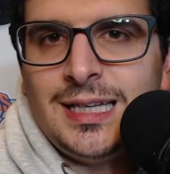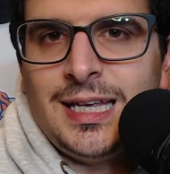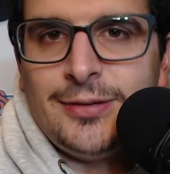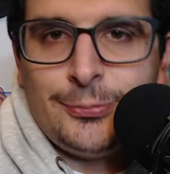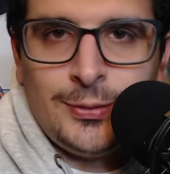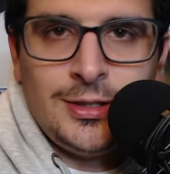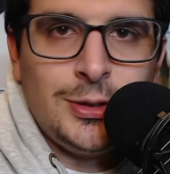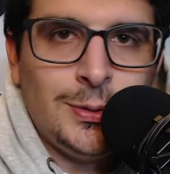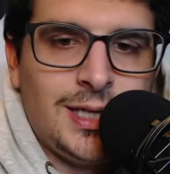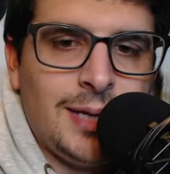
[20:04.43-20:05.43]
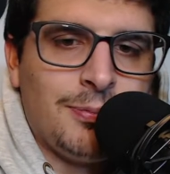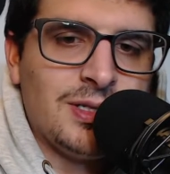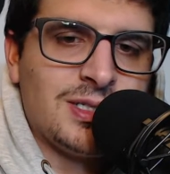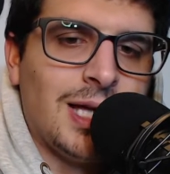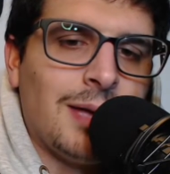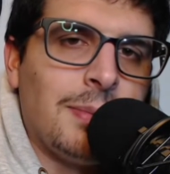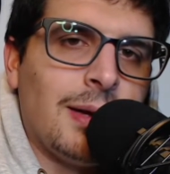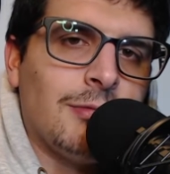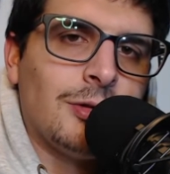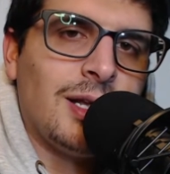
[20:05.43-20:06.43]
If we do keep this
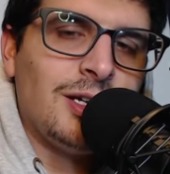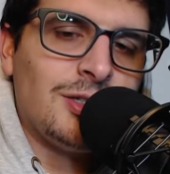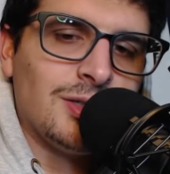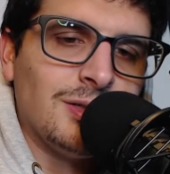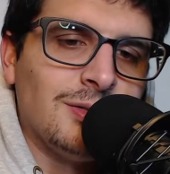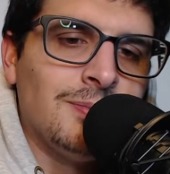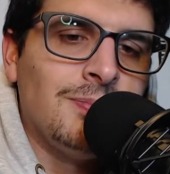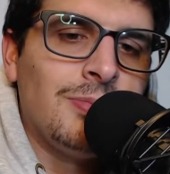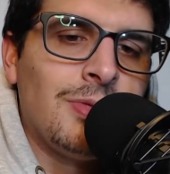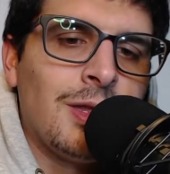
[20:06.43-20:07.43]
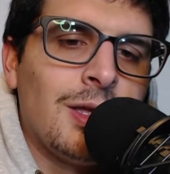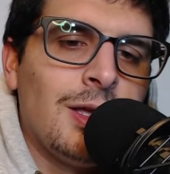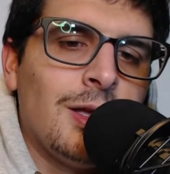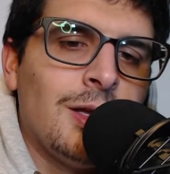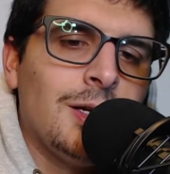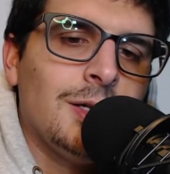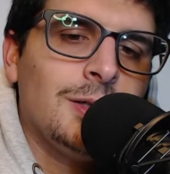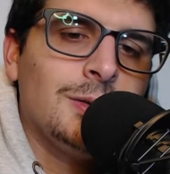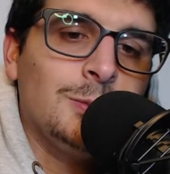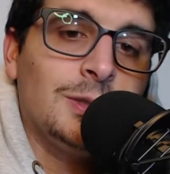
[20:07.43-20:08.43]
9-man rotation,
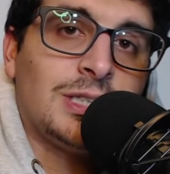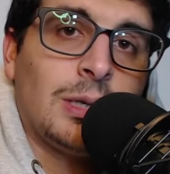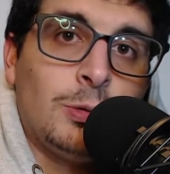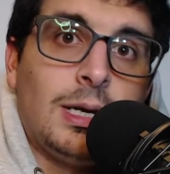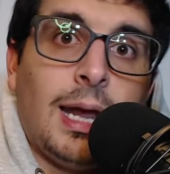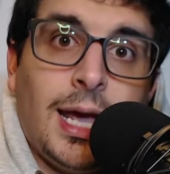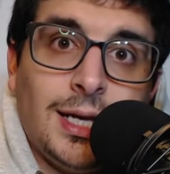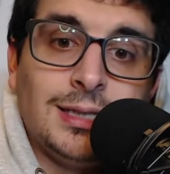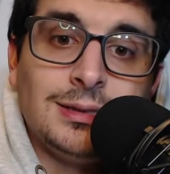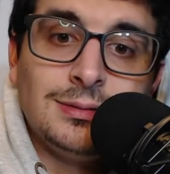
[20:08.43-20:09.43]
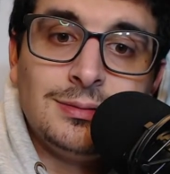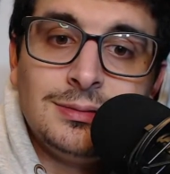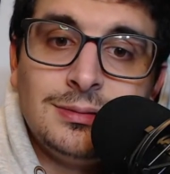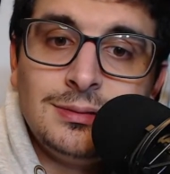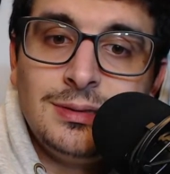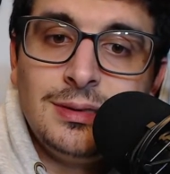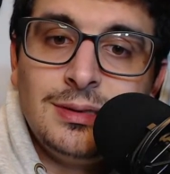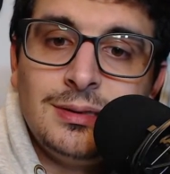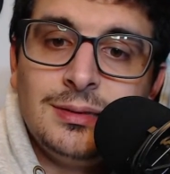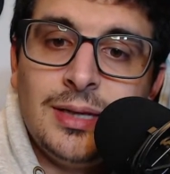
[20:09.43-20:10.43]
which I wouldn't hate
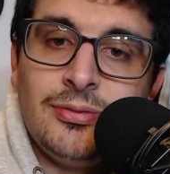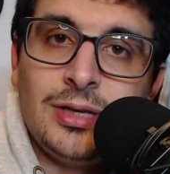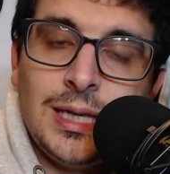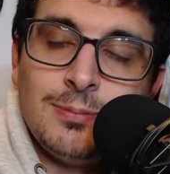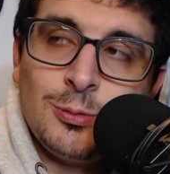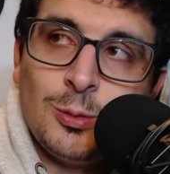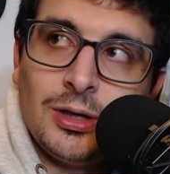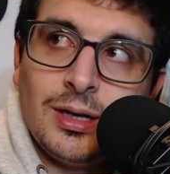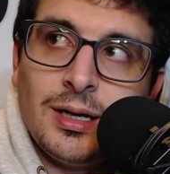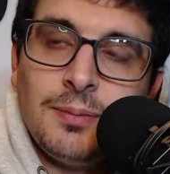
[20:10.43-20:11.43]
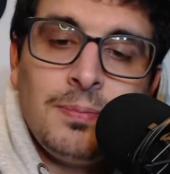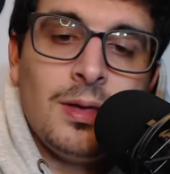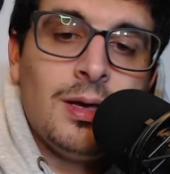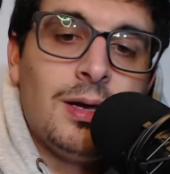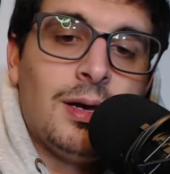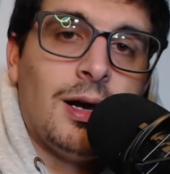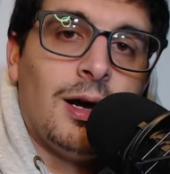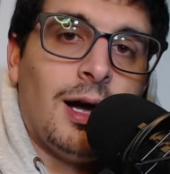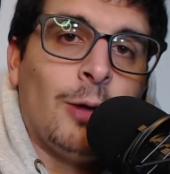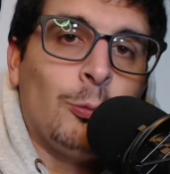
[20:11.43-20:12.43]
if it keeps working,
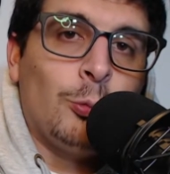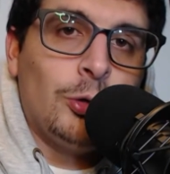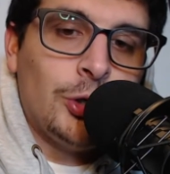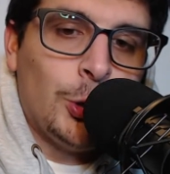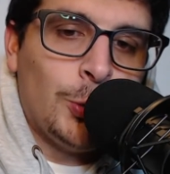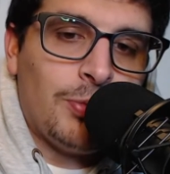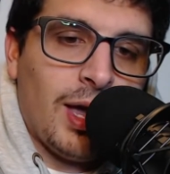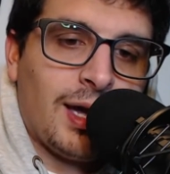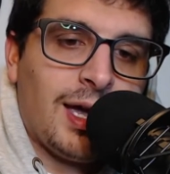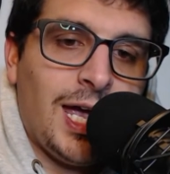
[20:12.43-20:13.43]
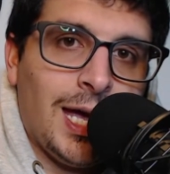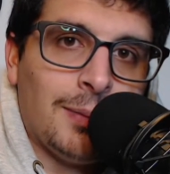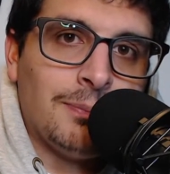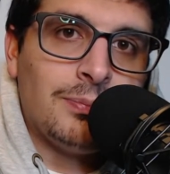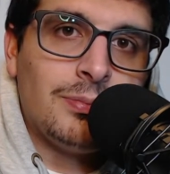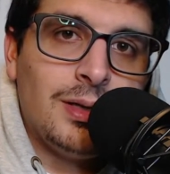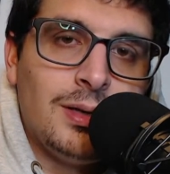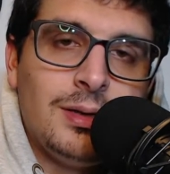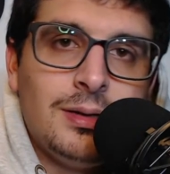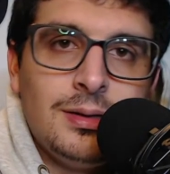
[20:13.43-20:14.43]
I would hope that Cam
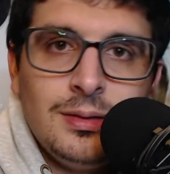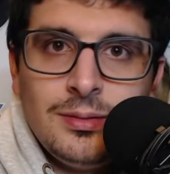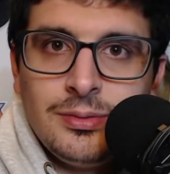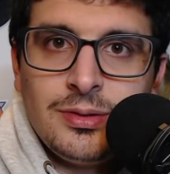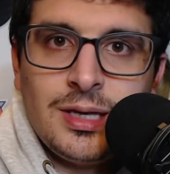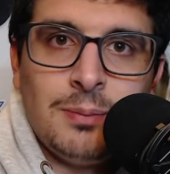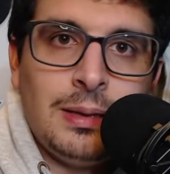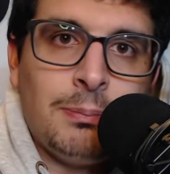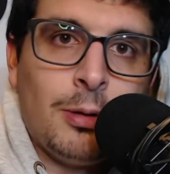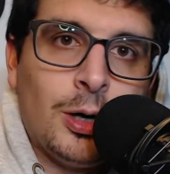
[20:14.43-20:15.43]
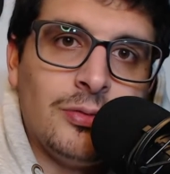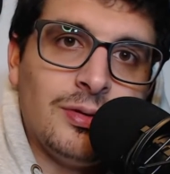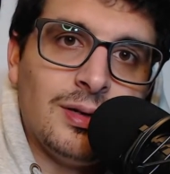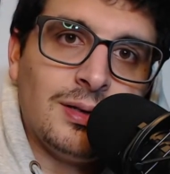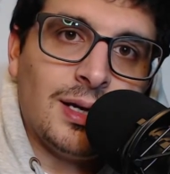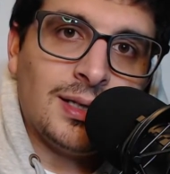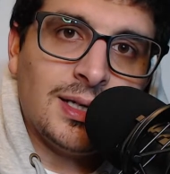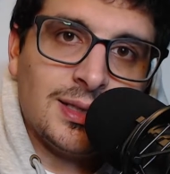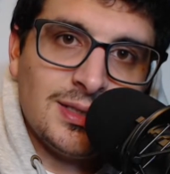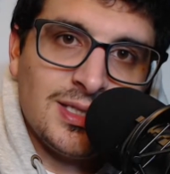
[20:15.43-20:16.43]
can be part of it and
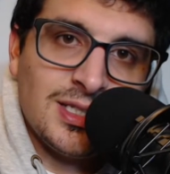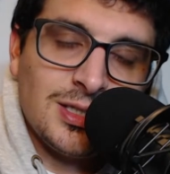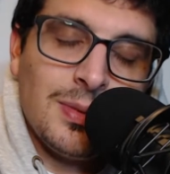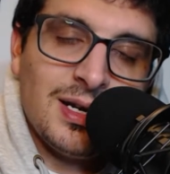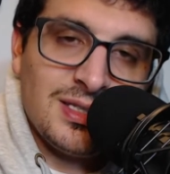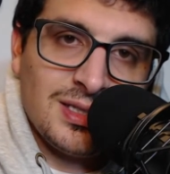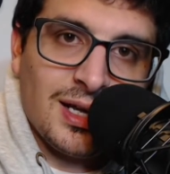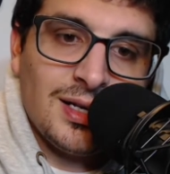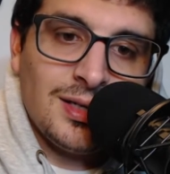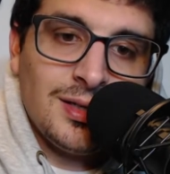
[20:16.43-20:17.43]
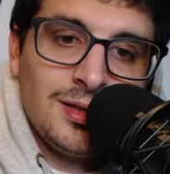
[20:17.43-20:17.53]
get consistent minutes again.